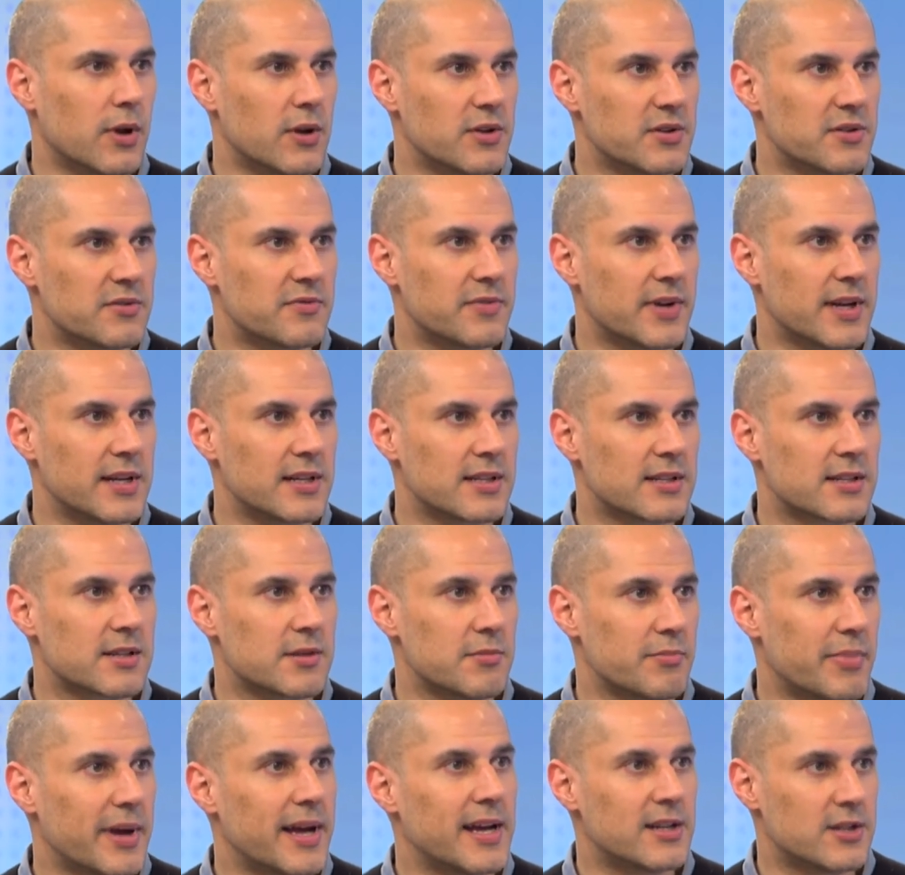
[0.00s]
on defence
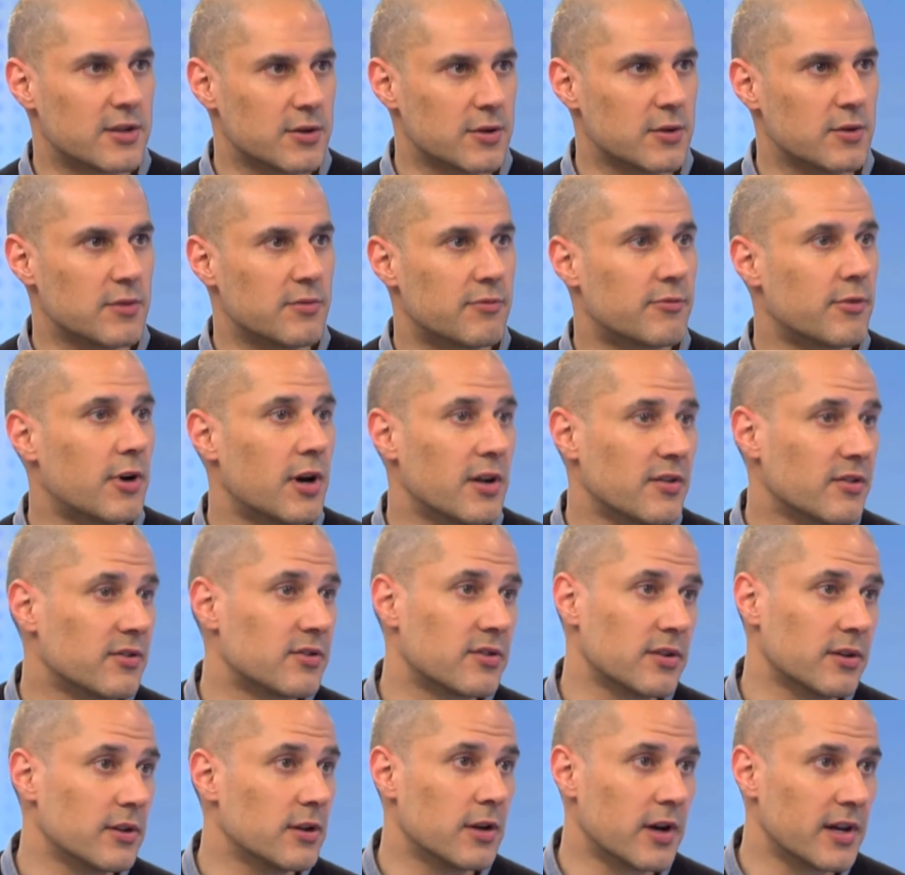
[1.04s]
compared to
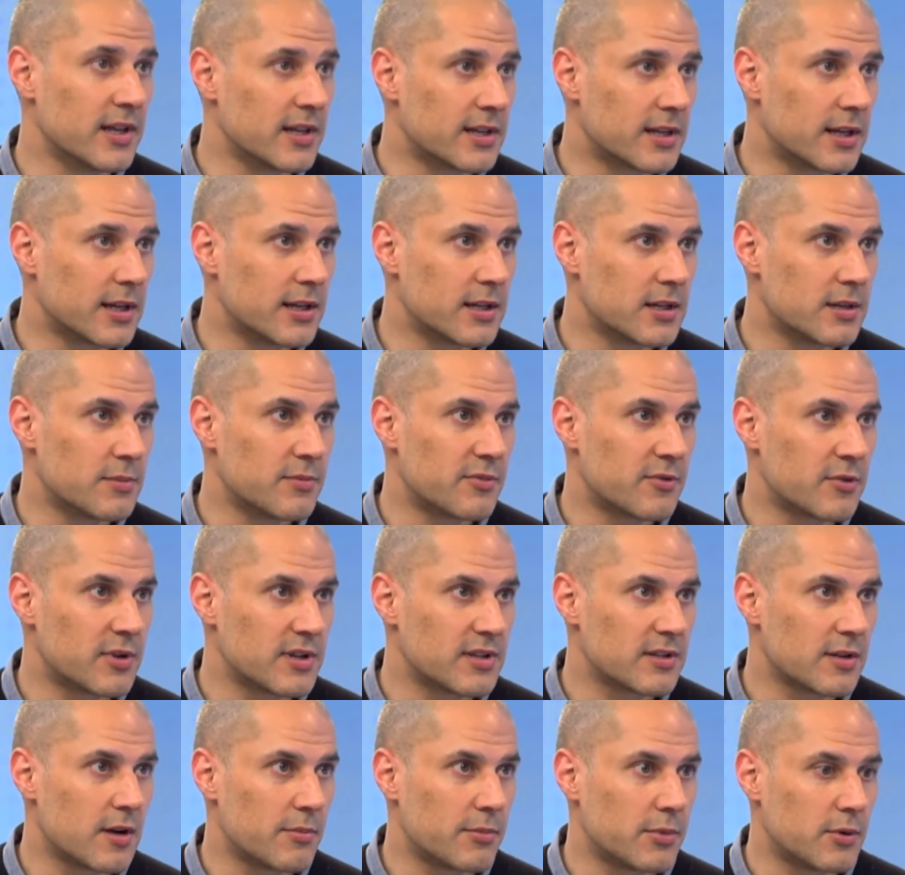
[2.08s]
France and the United Kingdom, for
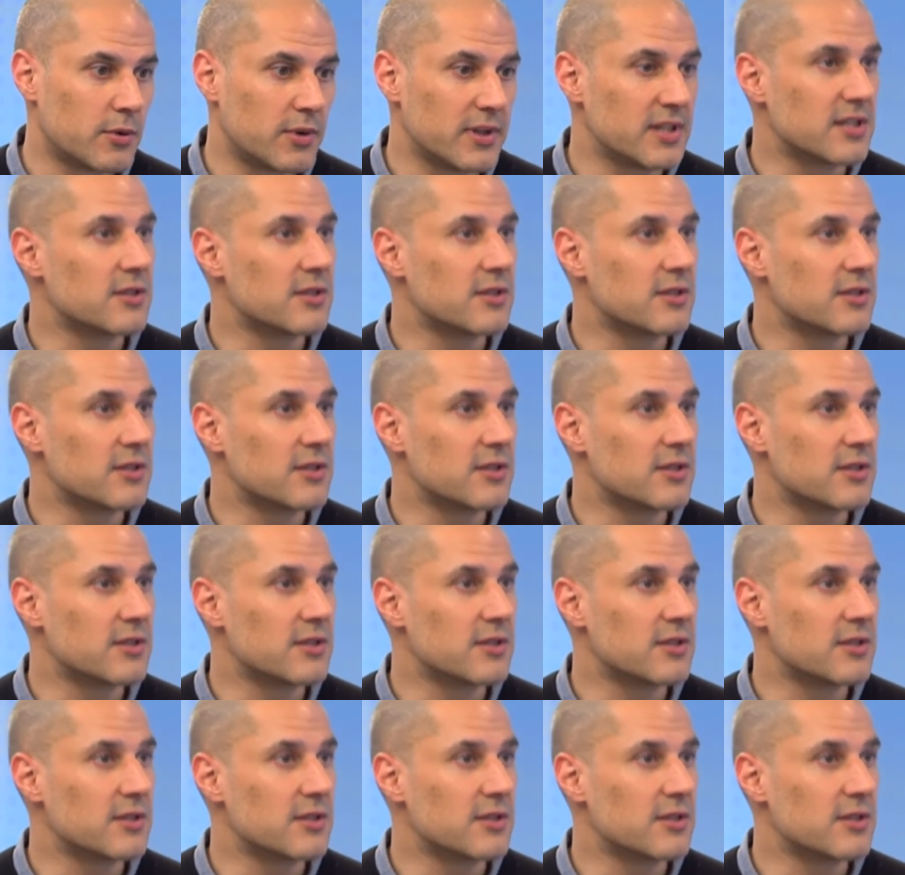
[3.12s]
example.